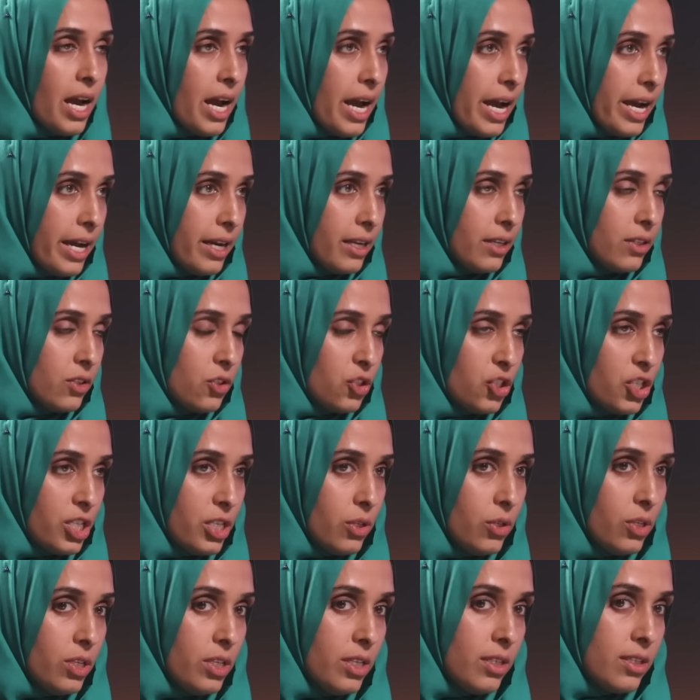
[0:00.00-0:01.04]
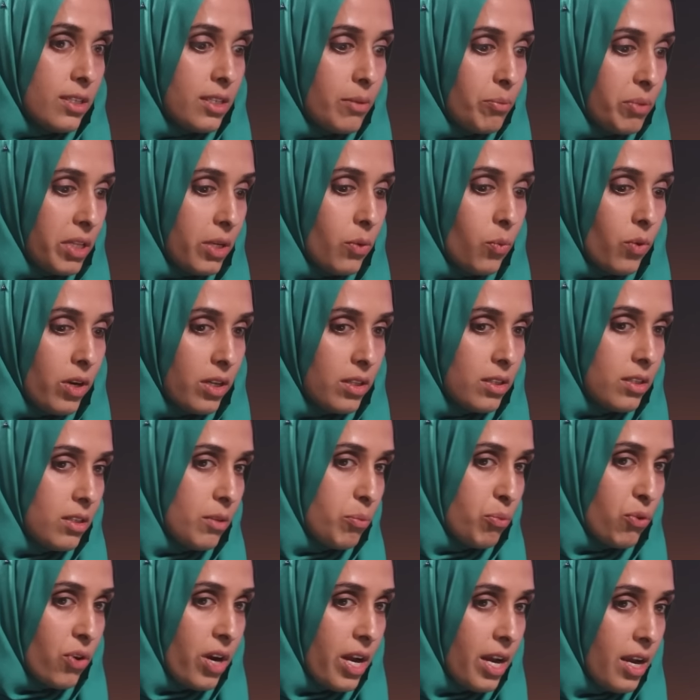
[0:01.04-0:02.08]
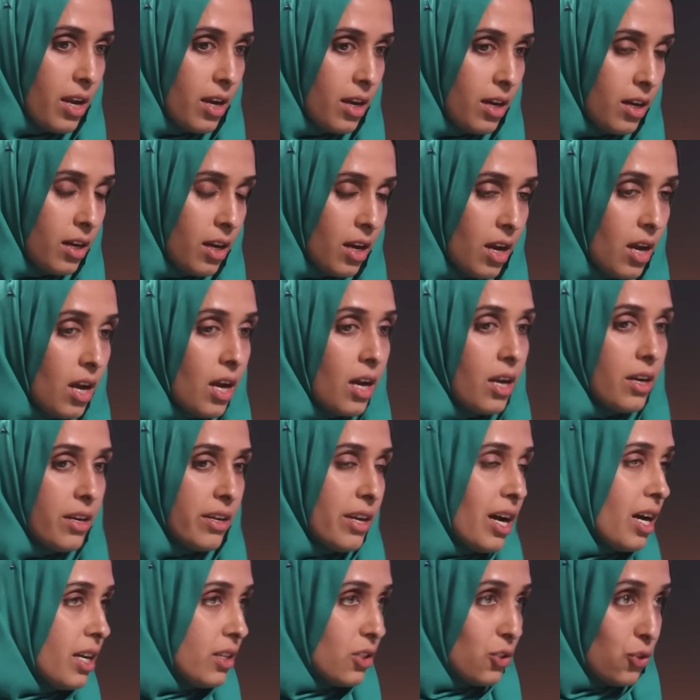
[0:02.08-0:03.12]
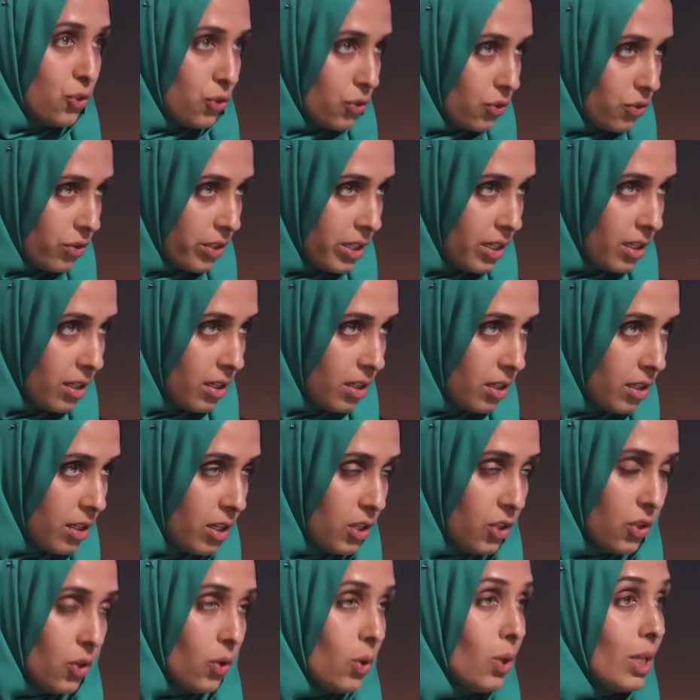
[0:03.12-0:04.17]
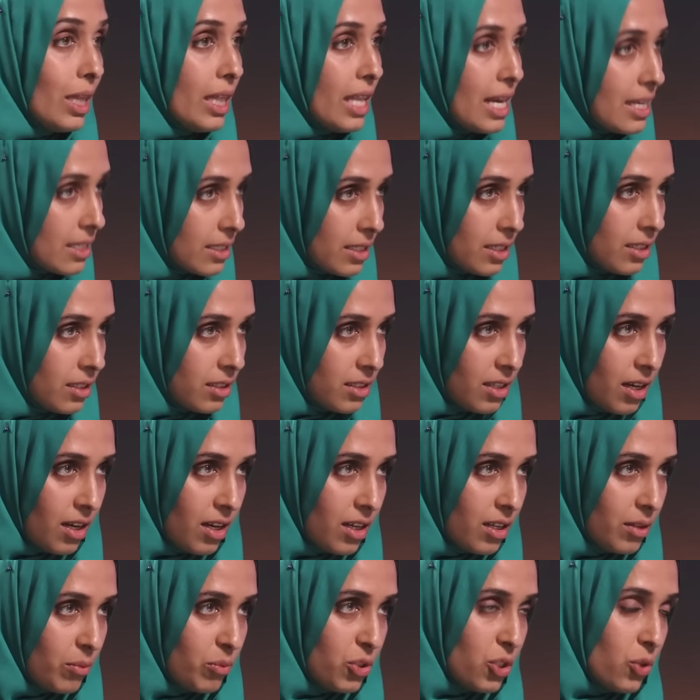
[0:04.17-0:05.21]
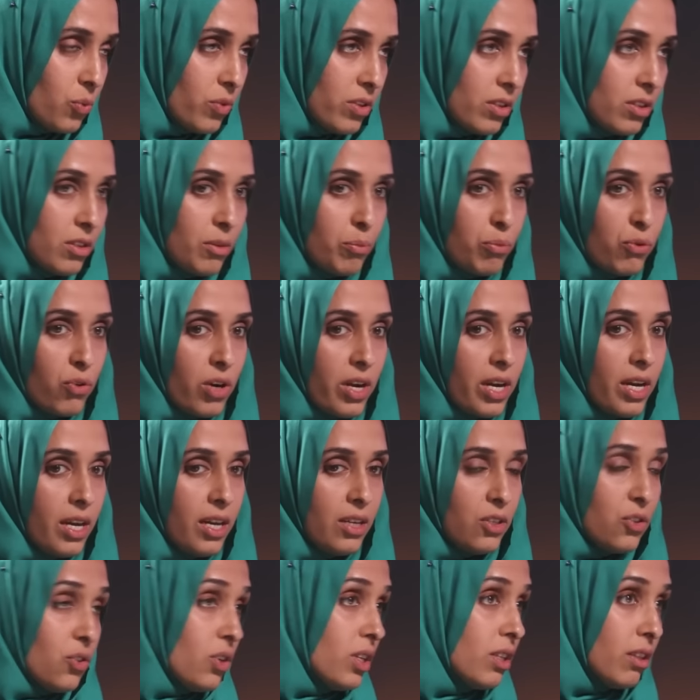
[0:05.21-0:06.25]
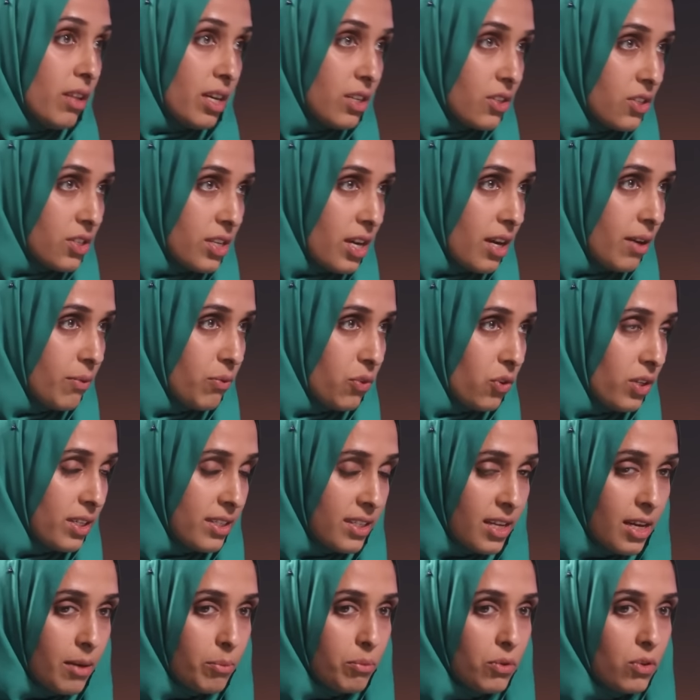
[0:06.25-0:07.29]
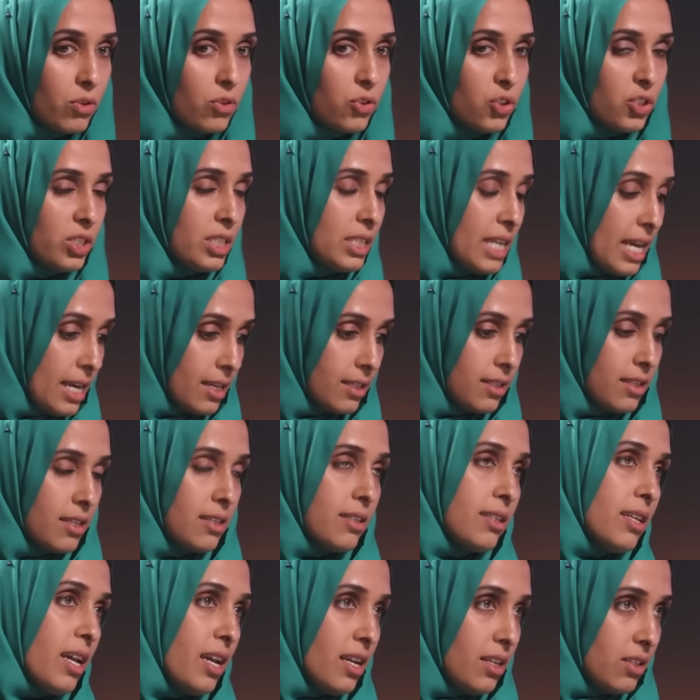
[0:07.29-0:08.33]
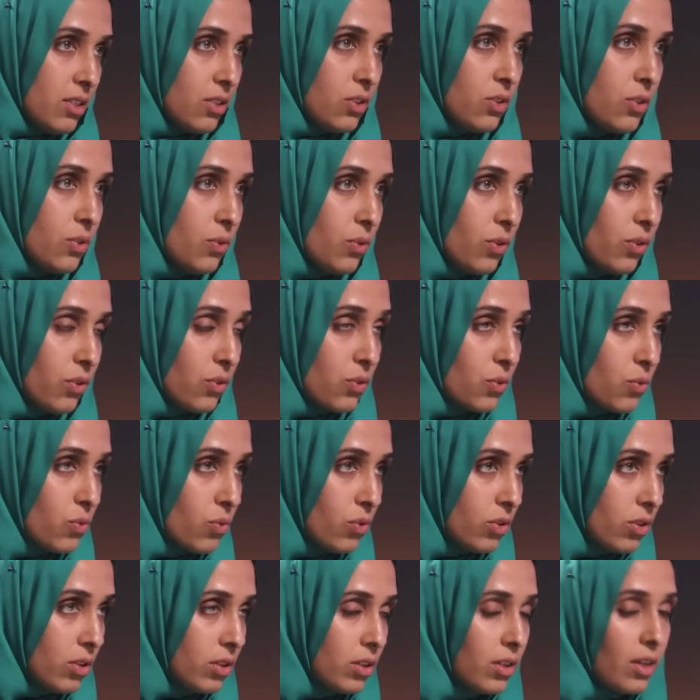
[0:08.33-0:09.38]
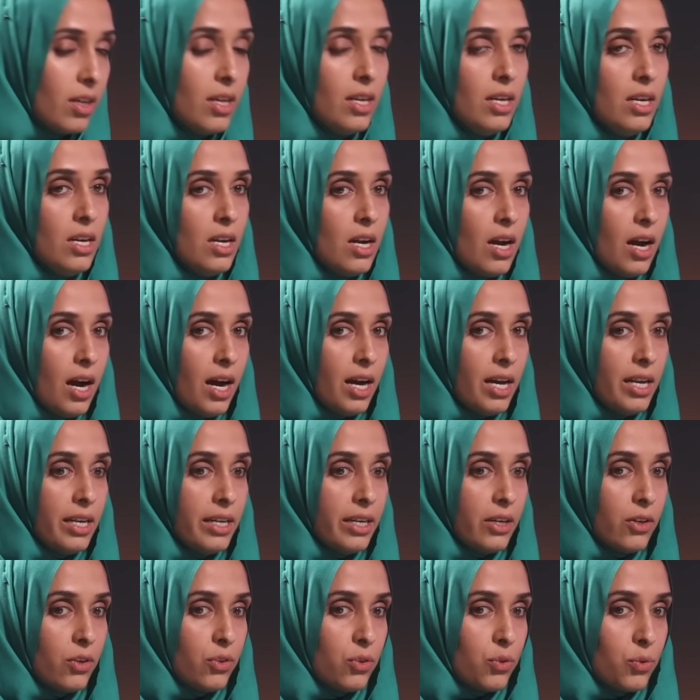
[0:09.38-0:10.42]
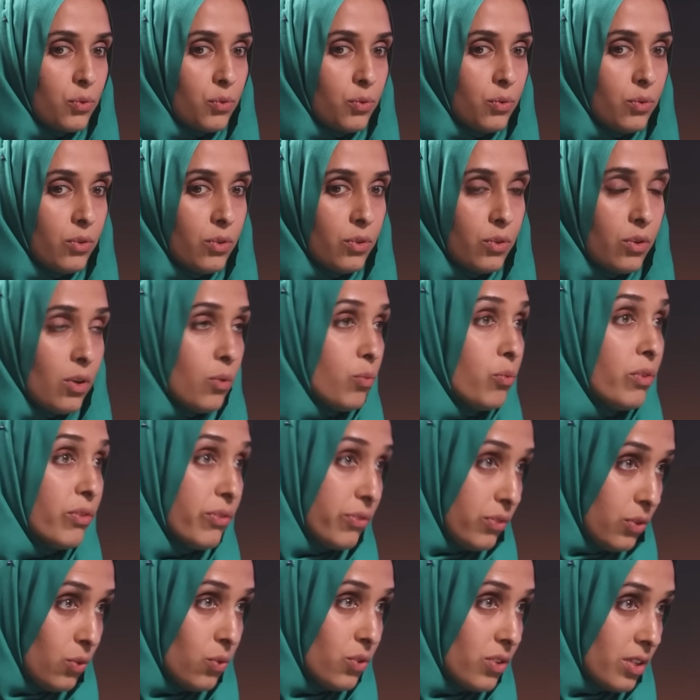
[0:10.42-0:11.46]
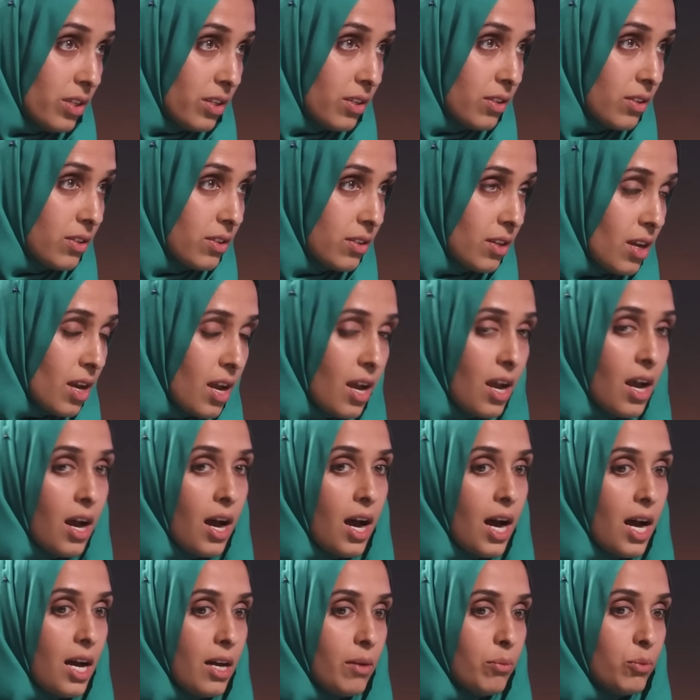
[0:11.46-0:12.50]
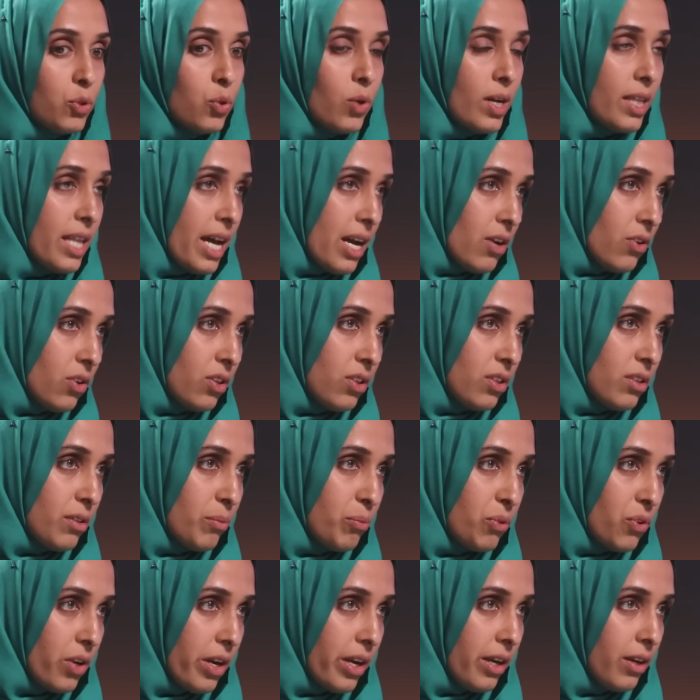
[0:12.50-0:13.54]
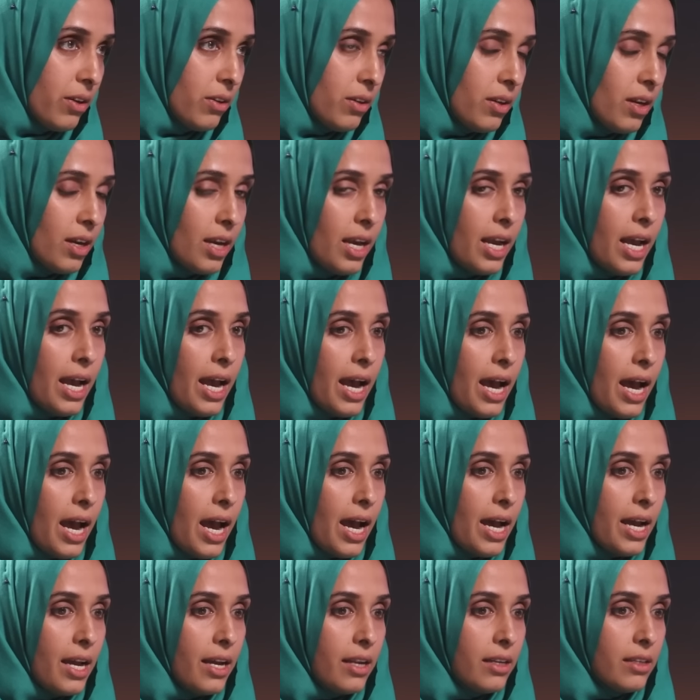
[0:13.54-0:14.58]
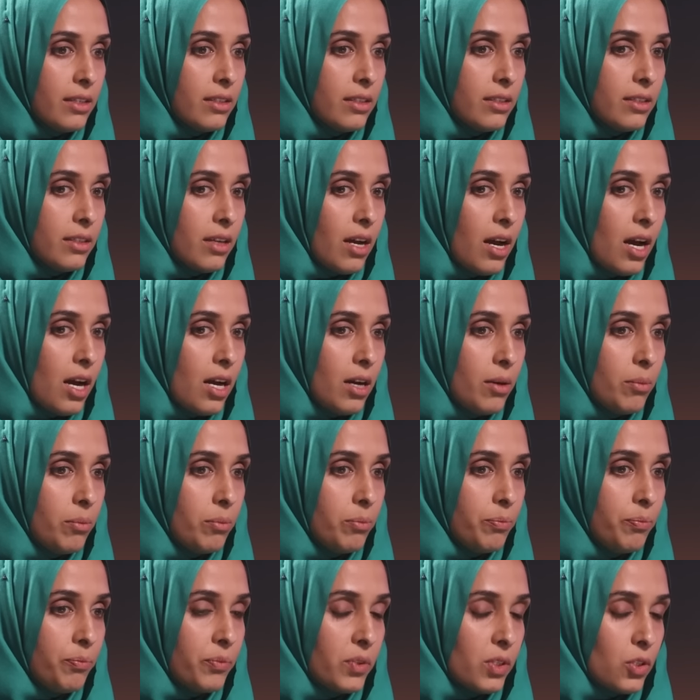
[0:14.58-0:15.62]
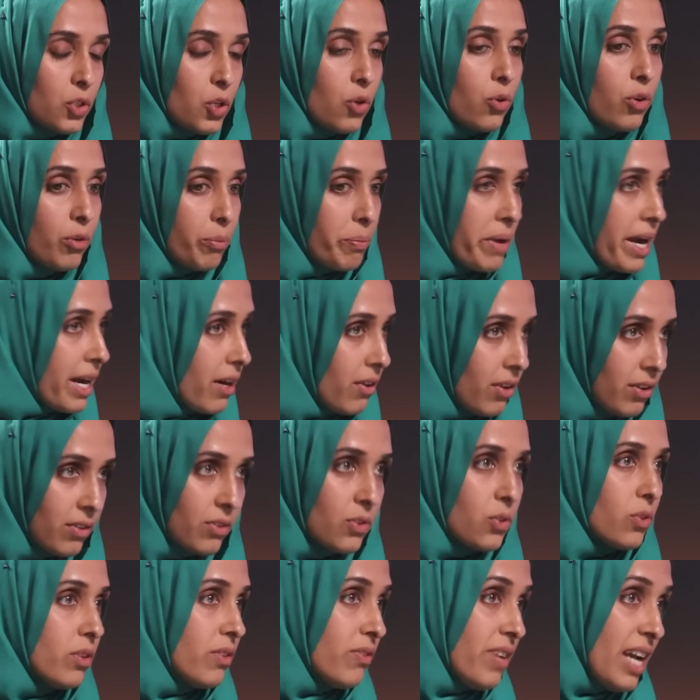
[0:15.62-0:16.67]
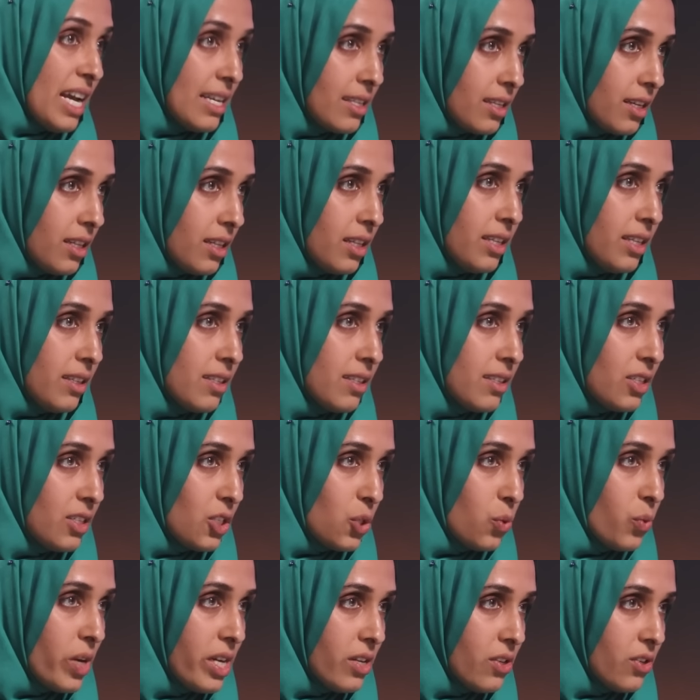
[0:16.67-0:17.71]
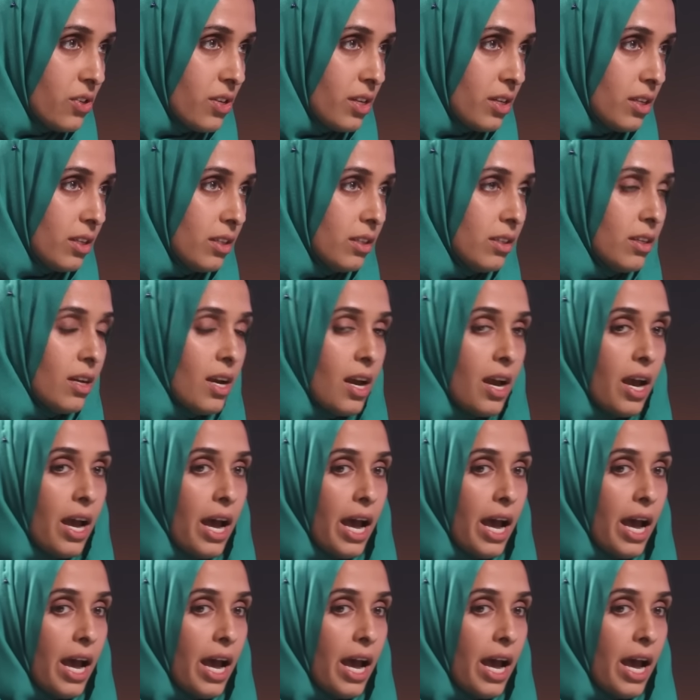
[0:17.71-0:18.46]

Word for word: and she simply wants to pray not during you know lesson time she wants to pray during lunchtime for example she takes this case to her school and her school refuses um, to allow her to pray mm. and um, so her parents sort of escalate the situation yeah.